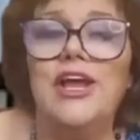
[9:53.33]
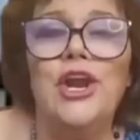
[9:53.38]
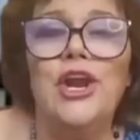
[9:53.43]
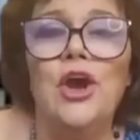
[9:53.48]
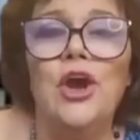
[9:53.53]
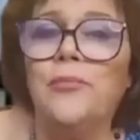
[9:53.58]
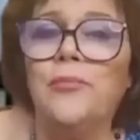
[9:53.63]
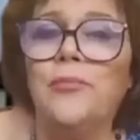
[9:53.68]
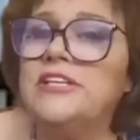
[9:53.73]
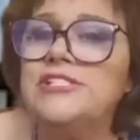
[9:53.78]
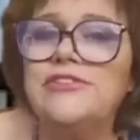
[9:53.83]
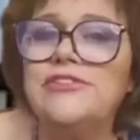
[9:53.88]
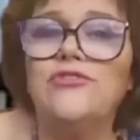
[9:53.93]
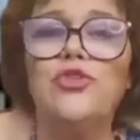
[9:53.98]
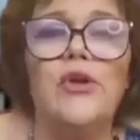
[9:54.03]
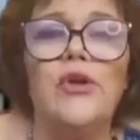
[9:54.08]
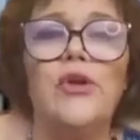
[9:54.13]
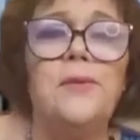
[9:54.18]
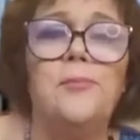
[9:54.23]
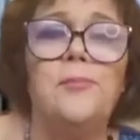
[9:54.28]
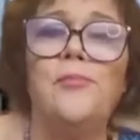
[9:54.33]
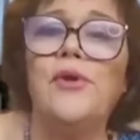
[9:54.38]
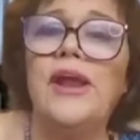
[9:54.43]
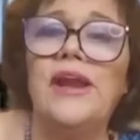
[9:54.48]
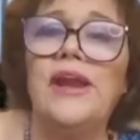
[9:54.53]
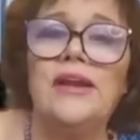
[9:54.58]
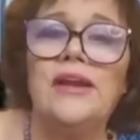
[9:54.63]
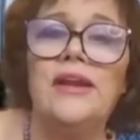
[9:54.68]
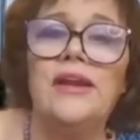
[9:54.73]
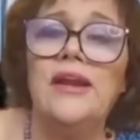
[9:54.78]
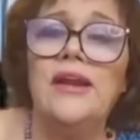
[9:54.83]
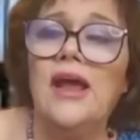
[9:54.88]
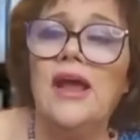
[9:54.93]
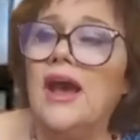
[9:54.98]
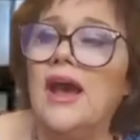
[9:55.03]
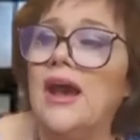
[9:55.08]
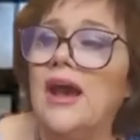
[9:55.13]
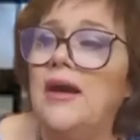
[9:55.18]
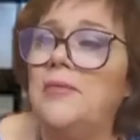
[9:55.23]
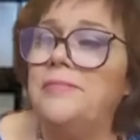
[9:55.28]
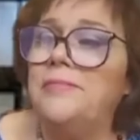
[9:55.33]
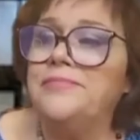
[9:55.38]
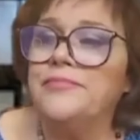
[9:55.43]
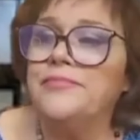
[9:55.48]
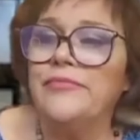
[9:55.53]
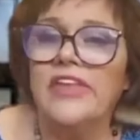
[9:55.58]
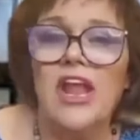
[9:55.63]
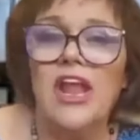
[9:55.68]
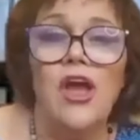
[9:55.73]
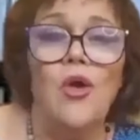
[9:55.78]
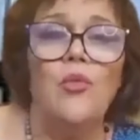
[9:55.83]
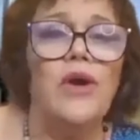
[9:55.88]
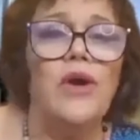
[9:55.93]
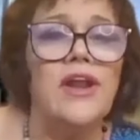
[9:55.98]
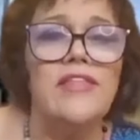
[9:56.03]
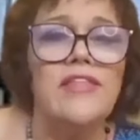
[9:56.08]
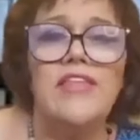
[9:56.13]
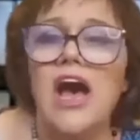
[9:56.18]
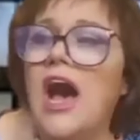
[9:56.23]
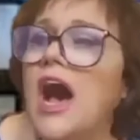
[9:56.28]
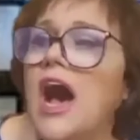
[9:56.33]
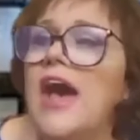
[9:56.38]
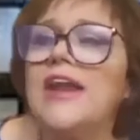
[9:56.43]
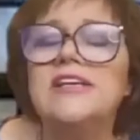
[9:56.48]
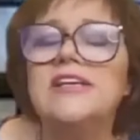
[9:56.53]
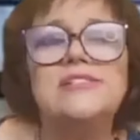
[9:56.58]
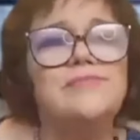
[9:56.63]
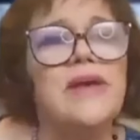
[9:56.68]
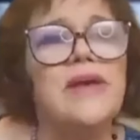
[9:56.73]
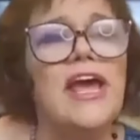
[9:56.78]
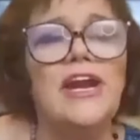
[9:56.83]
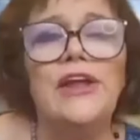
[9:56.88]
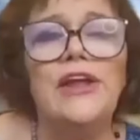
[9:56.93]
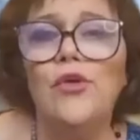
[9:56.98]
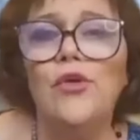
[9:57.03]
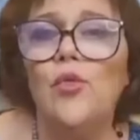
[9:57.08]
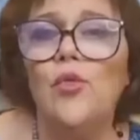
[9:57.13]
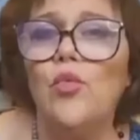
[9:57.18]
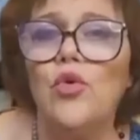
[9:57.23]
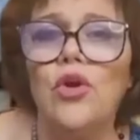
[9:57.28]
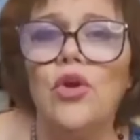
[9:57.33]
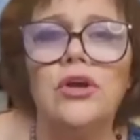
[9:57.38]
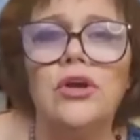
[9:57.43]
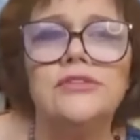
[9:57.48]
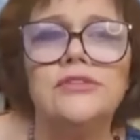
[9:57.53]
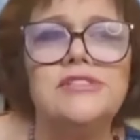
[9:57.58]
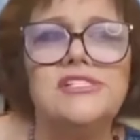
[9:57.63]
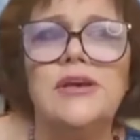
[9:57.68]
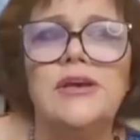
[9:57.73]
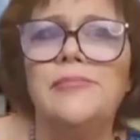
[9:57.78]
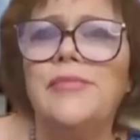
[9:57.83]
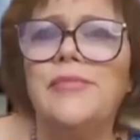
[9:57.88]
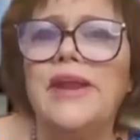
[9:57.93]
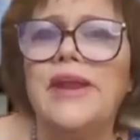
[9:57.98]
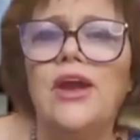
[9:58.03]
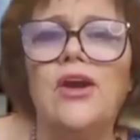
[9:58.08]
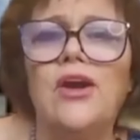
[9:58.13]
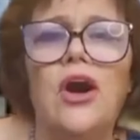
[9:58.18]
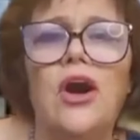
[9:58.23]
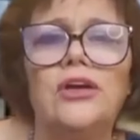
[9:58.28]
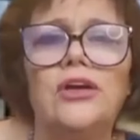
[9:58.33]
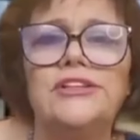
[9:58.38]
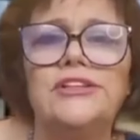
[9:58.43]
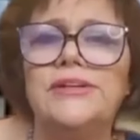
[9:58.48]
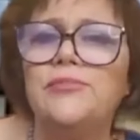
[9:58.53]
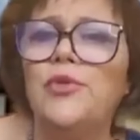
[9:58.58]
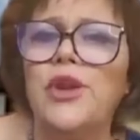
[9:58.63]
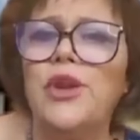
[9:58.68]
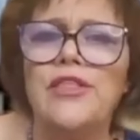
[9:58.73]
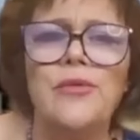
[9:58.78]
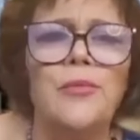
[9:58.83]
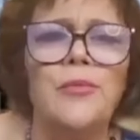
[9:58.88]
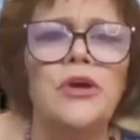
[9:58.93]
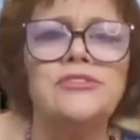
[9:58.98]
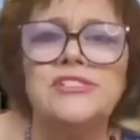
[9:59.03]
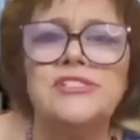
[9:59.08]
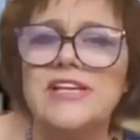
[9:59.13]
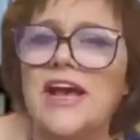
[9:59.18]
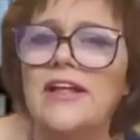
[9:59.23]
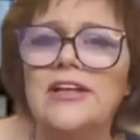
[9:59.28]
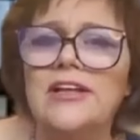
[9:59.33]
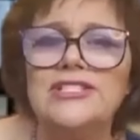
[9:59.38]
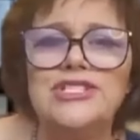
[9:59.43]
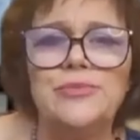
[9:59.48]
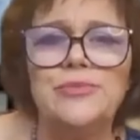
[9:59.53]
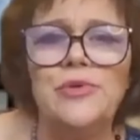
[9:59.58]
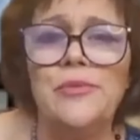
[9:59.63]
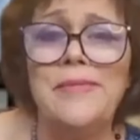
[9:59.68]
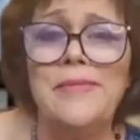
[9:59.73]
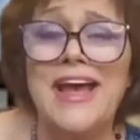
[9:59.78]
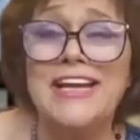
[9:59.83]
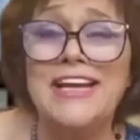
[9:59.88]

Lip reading: You know, Prince of Great Britain, one of the hottest men in the world. Somebody called him one of the most eligible